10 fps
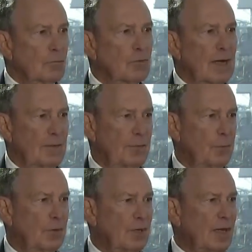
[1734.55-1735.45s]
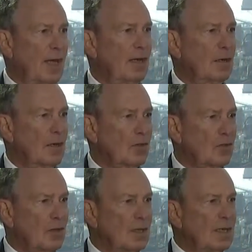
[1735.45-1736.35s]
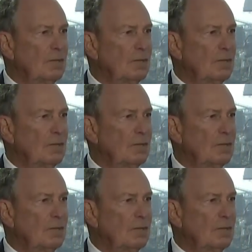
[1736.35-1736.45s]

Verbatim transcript: rife with chaos and